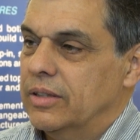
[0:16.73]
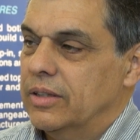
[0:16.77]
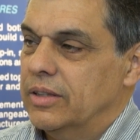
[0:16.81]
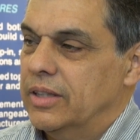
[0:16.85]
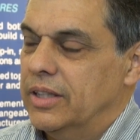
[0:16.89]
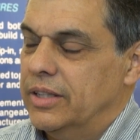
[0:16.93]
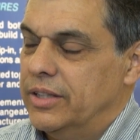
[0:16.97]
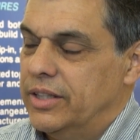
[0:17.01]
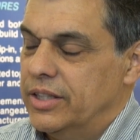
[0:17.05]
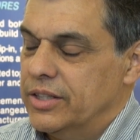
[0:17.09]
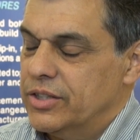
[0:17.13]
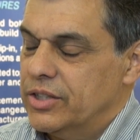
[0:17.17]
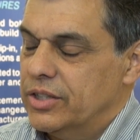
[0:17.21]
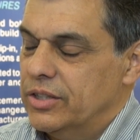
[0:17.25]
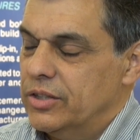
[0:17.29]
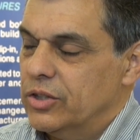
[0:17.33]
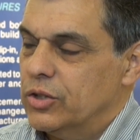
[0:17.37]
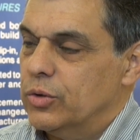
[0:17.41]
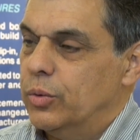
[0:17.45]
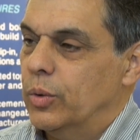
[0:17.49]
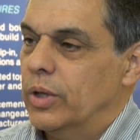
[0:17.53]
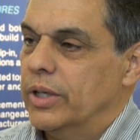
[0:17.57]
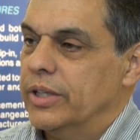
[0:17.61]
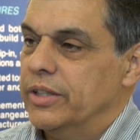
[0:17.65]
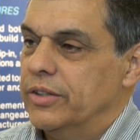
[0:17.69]
edition
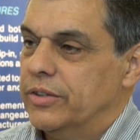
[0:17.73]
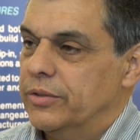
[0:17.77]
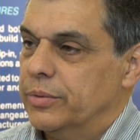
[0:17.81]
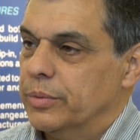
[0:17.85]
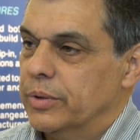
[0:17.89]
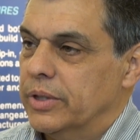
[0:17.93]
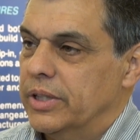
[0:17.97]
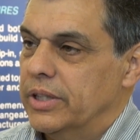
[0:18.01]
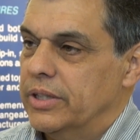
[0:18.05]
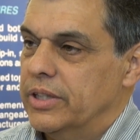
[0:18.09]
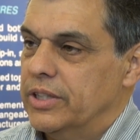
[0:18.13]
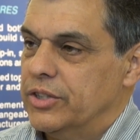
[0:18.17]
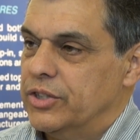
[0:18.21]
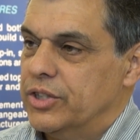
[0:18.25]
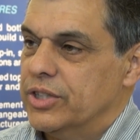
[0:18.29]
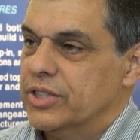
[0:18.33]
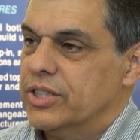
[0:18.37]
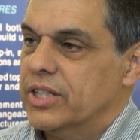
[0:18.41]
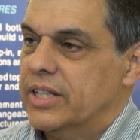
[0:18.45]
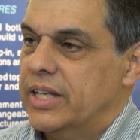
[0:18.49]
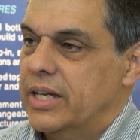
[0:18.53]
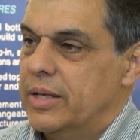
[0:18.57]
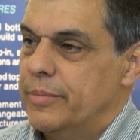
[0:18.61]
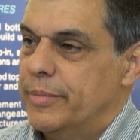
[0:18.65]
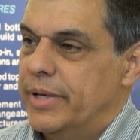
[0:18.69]
23 that
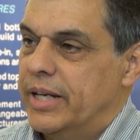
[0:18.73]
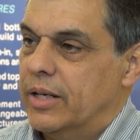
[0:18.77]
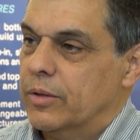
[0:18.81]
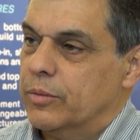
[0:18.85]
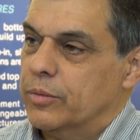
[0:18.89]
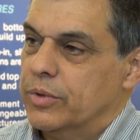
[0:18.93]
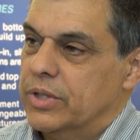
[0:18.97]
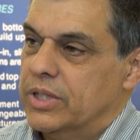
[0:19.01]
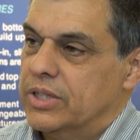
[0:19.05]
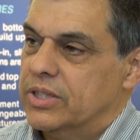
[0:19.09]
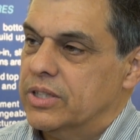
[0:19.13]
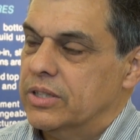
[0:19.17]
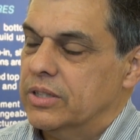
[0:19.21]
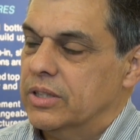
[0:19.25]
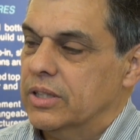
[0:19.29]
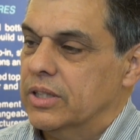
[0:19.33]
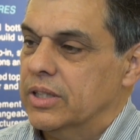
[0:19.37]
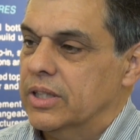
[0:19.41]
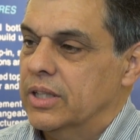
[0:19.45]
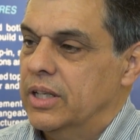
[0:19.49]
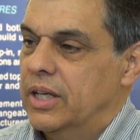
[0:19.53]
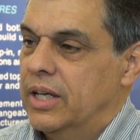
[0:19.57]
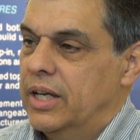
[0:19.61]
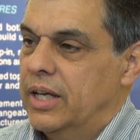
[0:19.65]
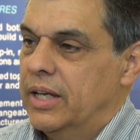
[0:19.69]
just came out
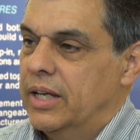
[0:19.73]
recently